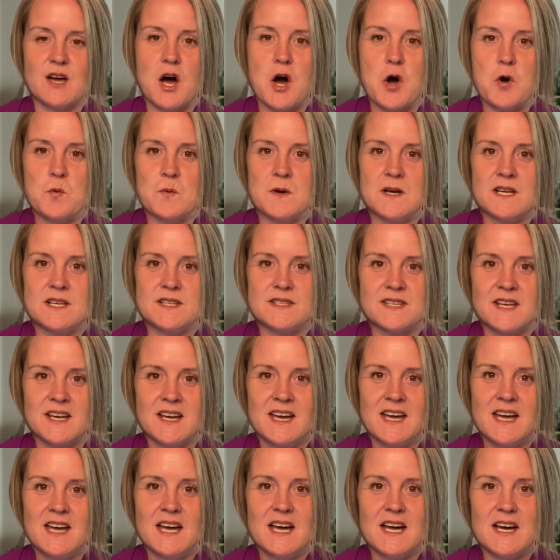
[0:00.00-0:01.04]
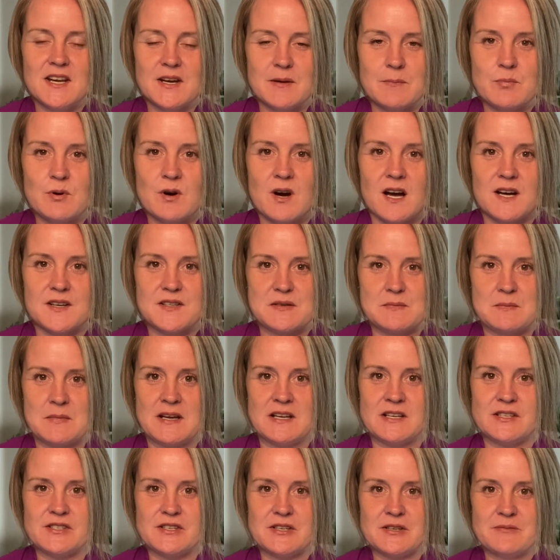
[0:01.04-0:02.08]
always an
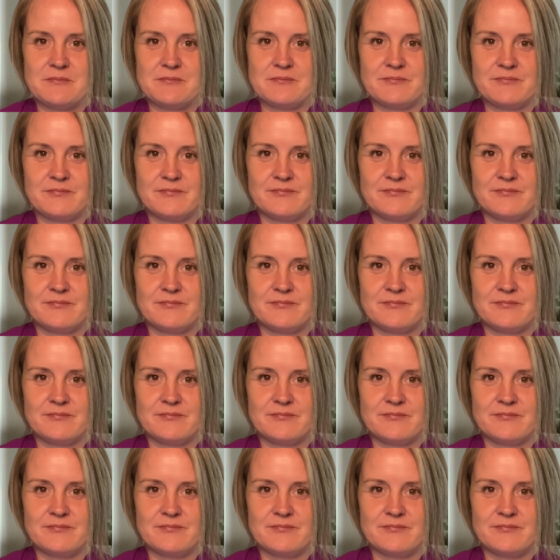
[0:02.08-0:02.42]
approximation